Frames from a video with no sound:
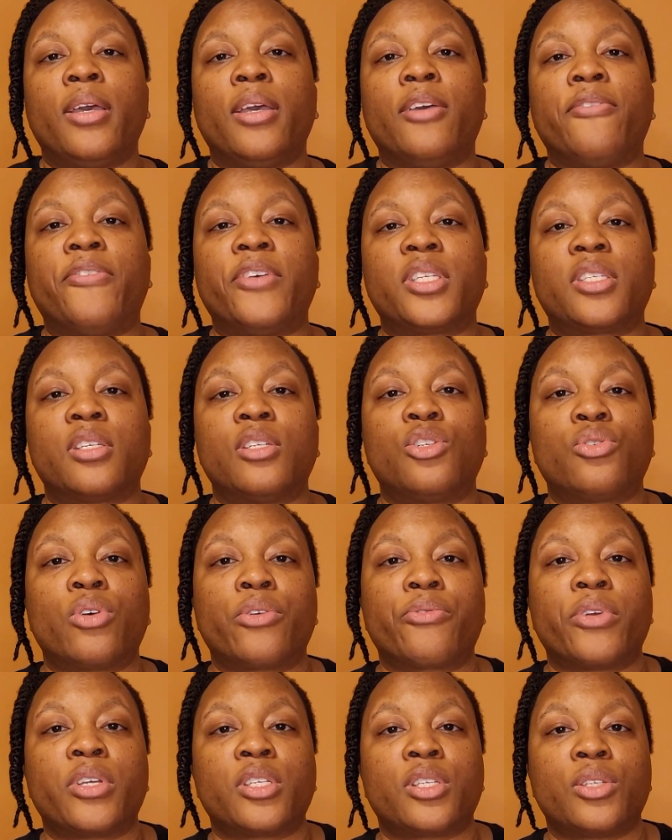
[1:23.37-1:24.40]
If it's a
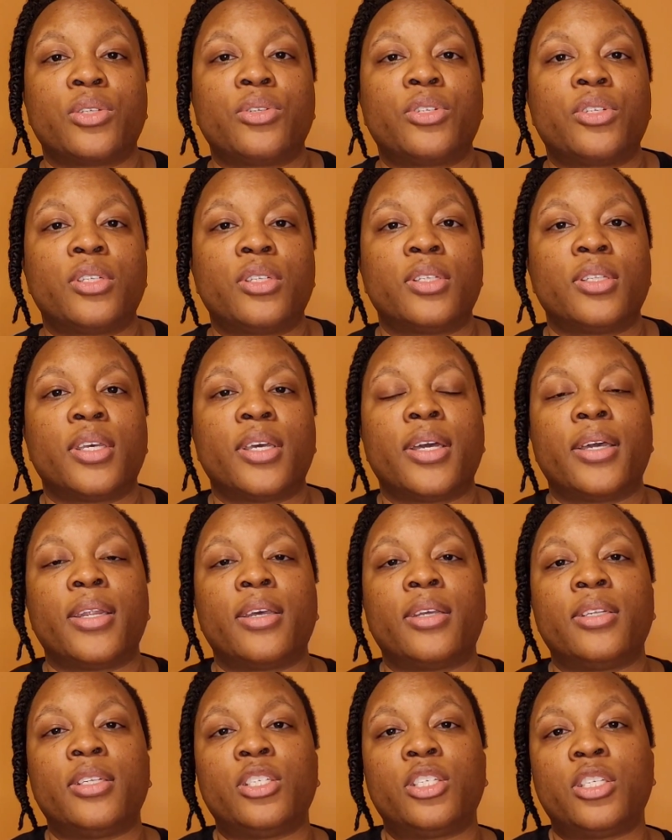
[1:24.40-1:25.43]
joint resolution that
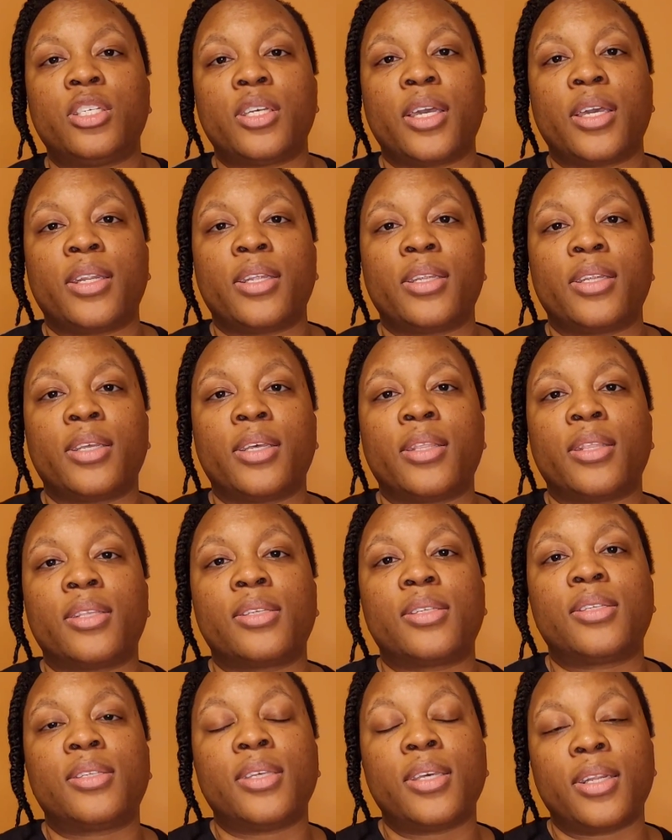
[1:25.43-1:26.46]
initiated in the
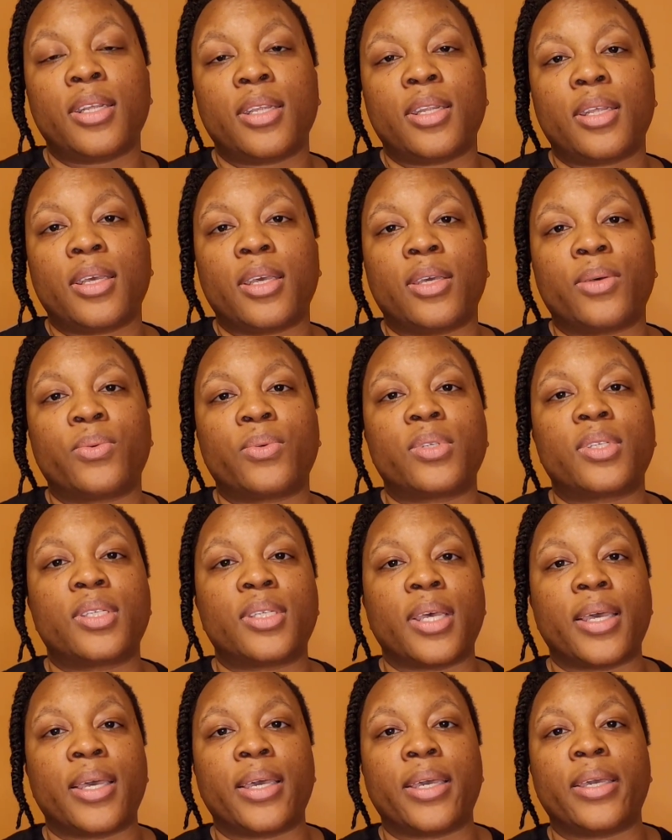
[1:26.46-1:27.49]
Senate, it will
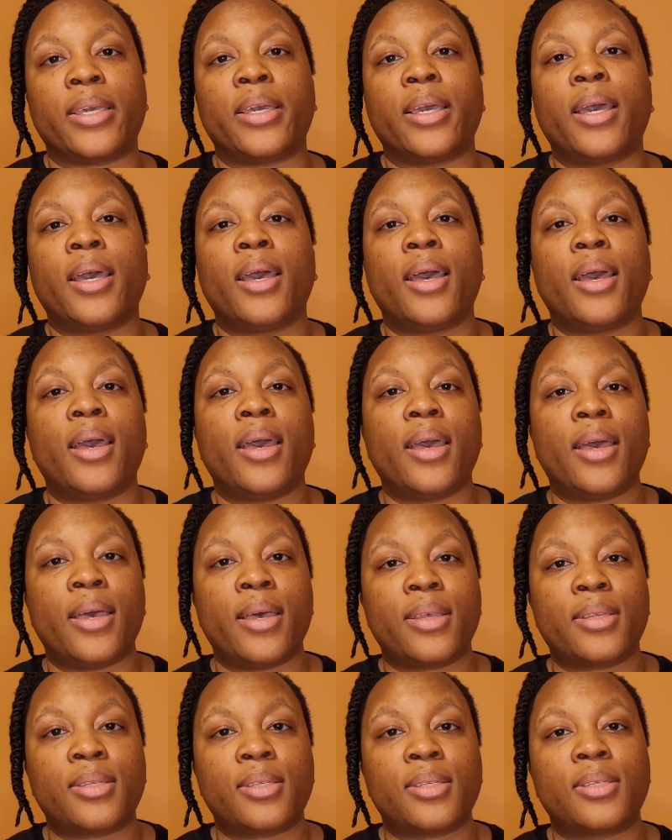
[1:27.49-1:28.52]
say
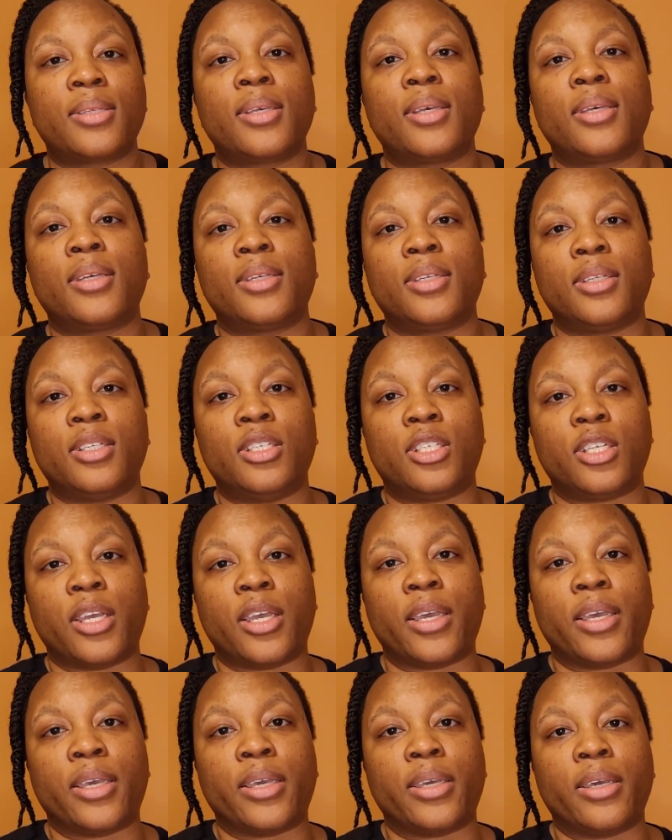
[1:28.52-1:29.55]

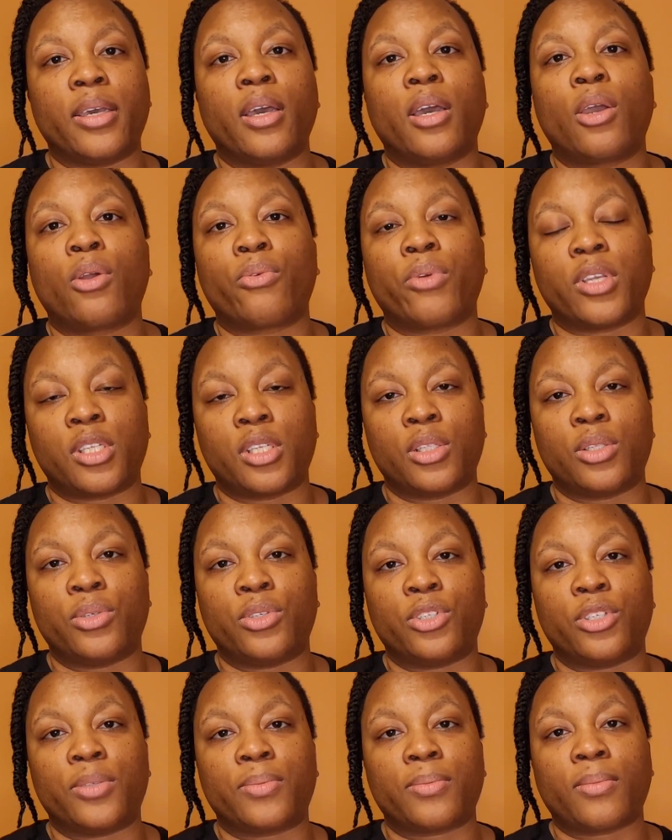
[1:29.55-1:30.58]
SJ
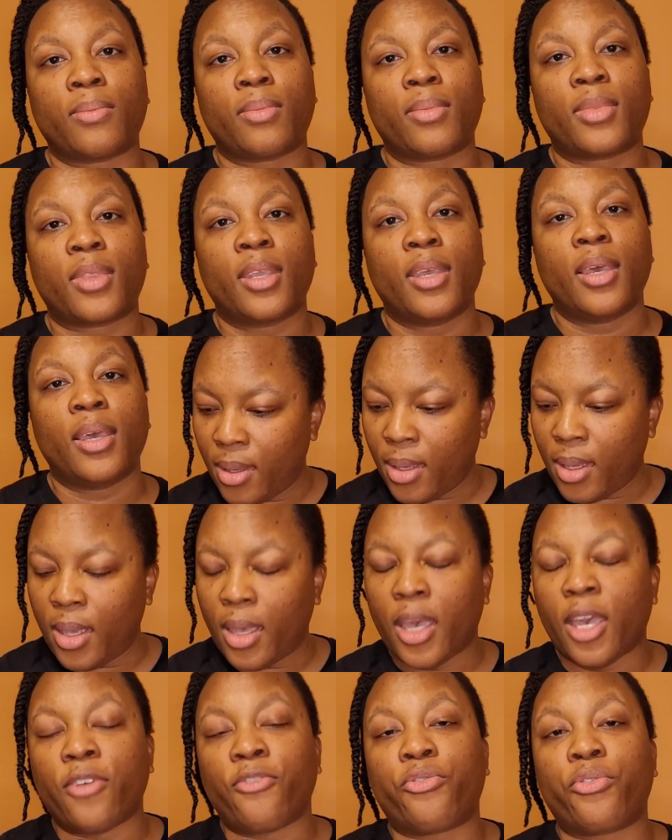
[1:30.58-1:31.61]
resolution.
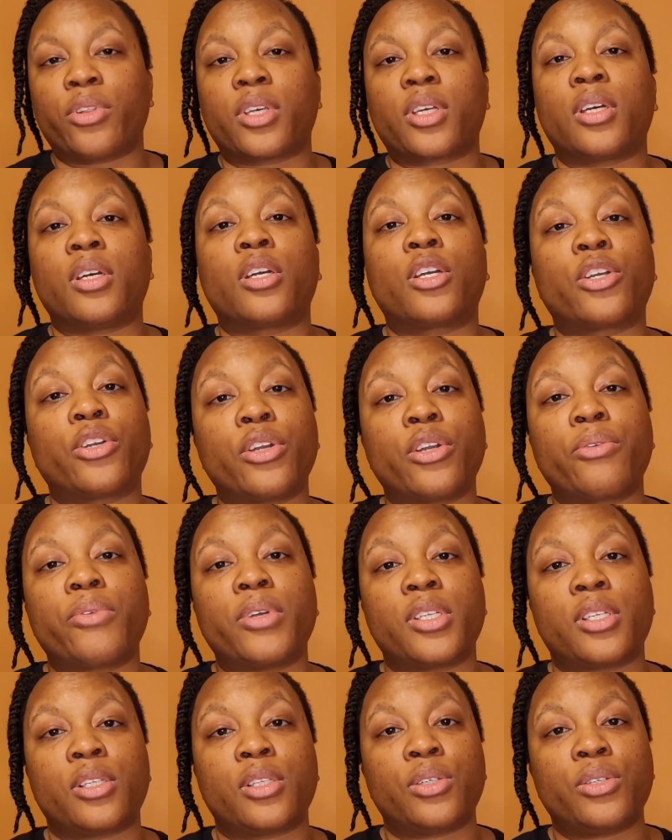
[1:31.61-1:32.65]
And for the concurrent
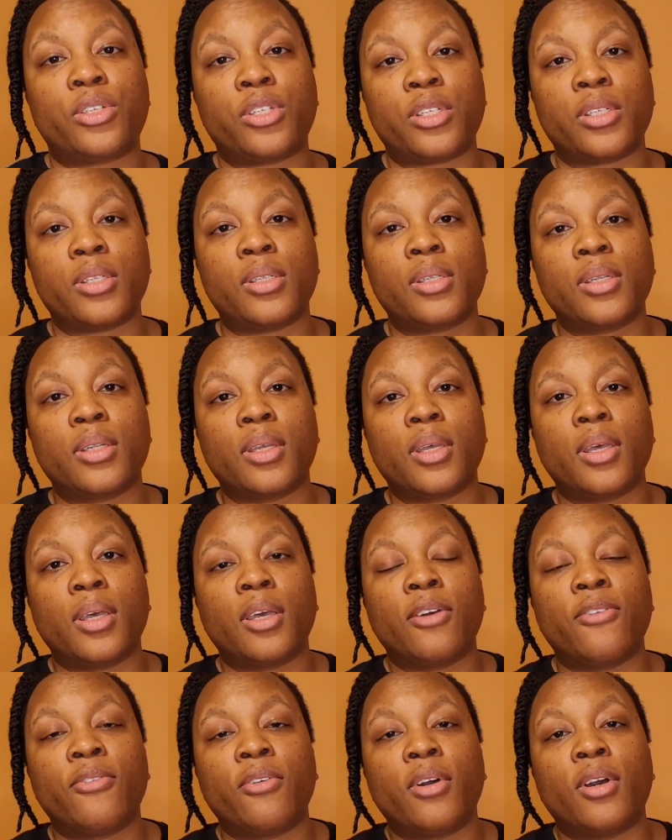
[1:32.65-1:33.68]
resolution
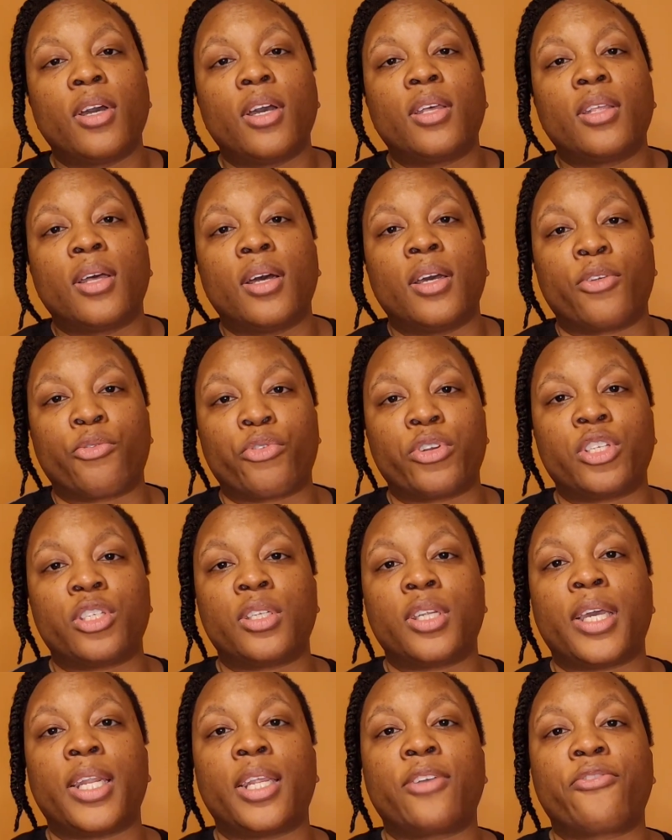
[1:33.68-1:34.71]

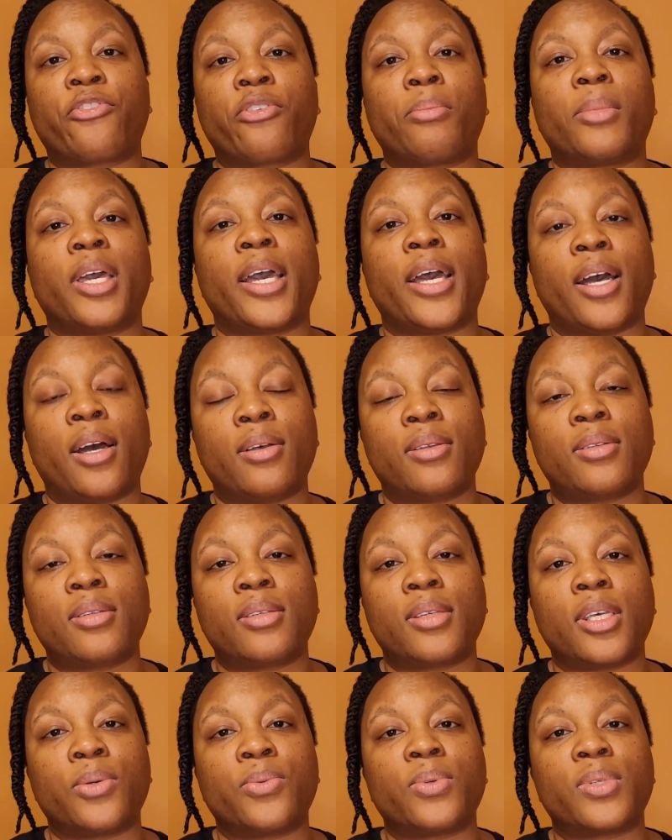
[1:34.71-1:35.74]
originating from the House,
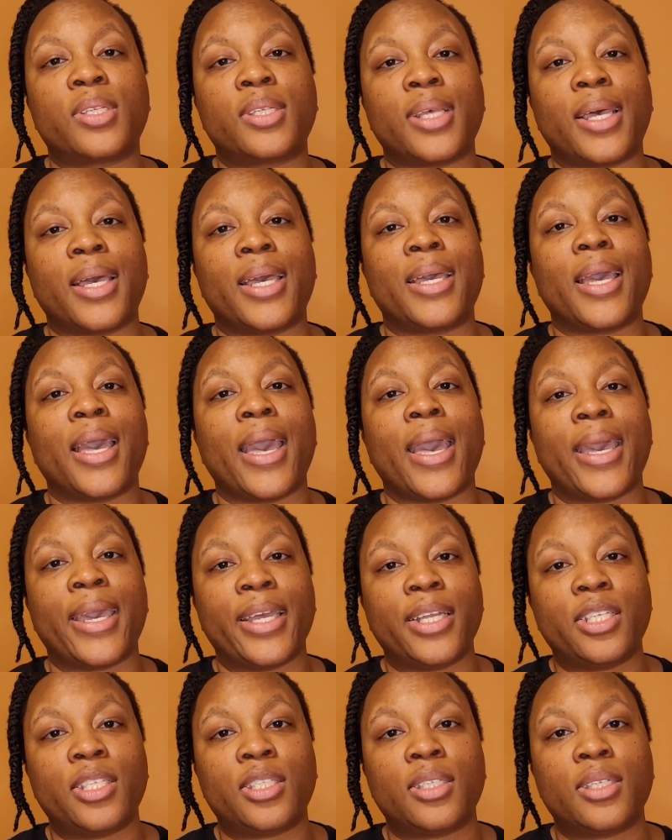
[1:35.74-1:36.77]
it will say
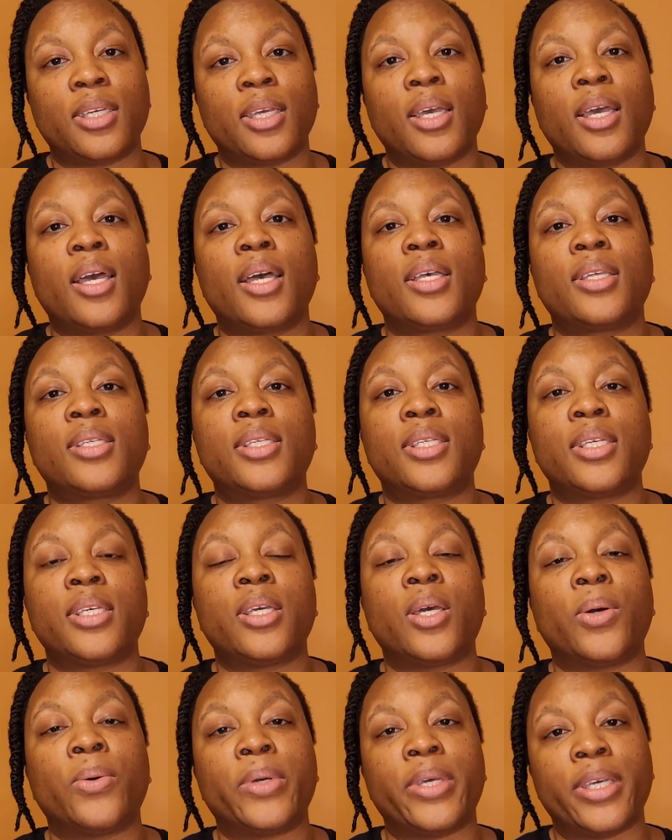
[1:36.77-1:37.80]

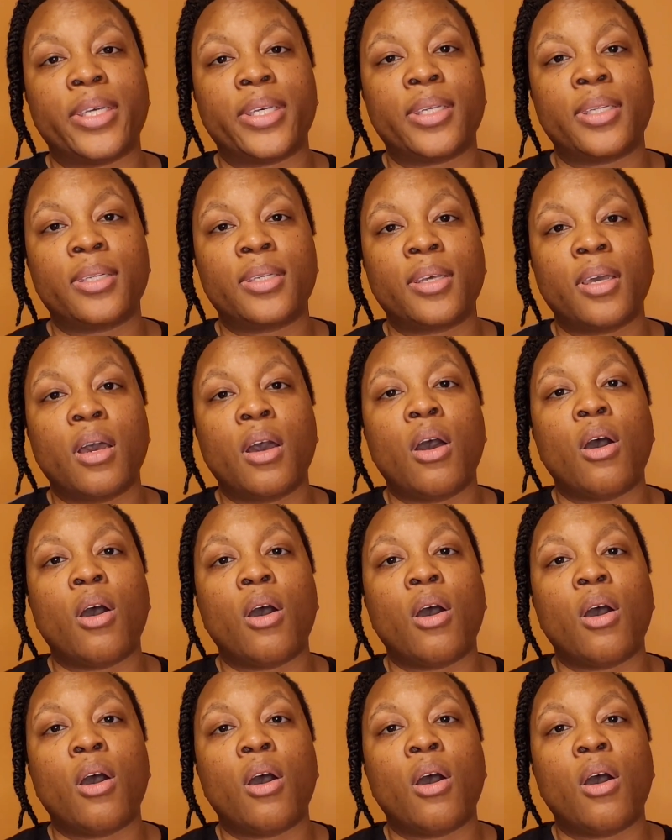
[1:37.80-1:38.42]
HCONRES